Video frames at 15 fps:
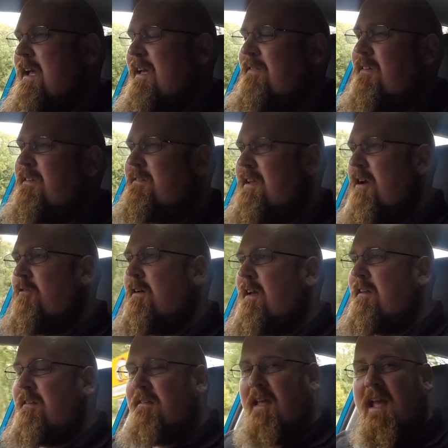the steering
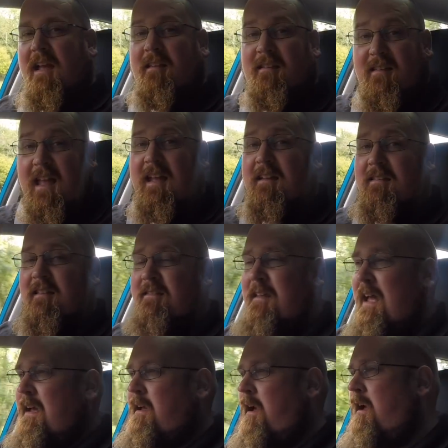as say it's a
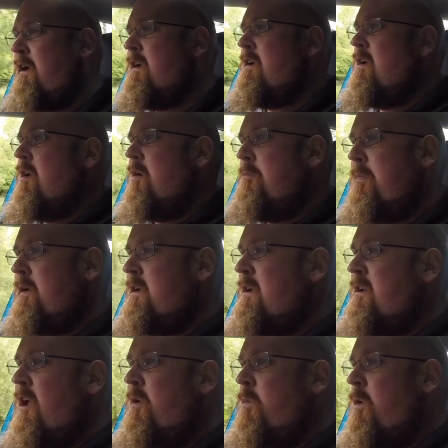Tekka, but you
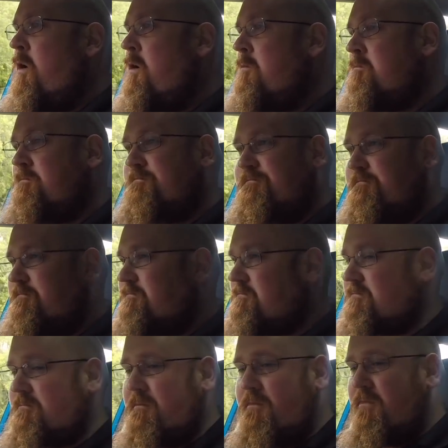know what,
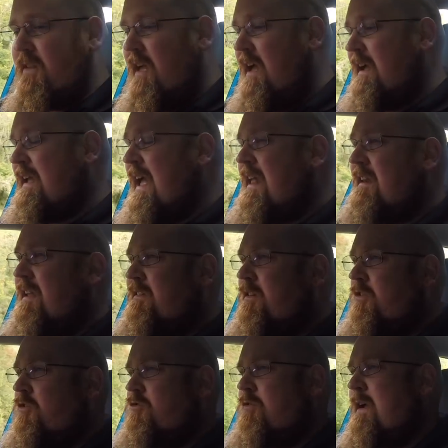again, it's a
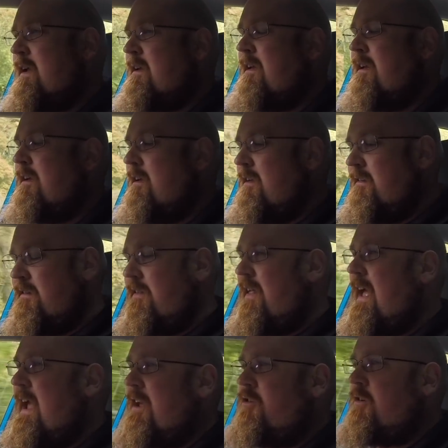string to the
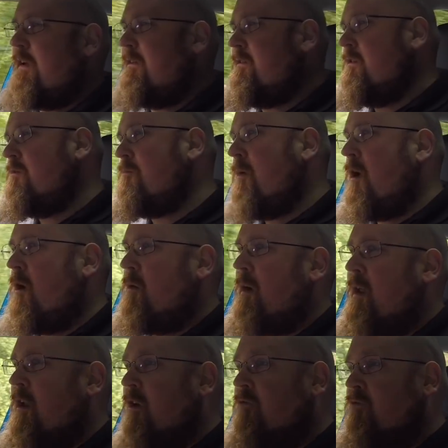HS's bow,
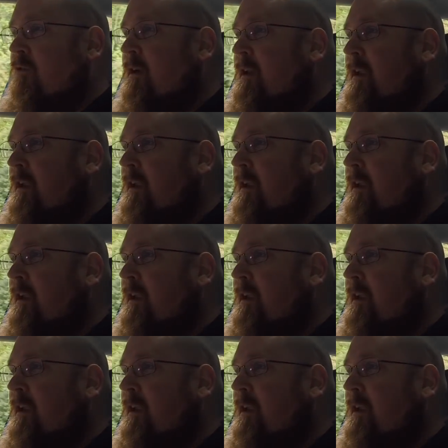and I really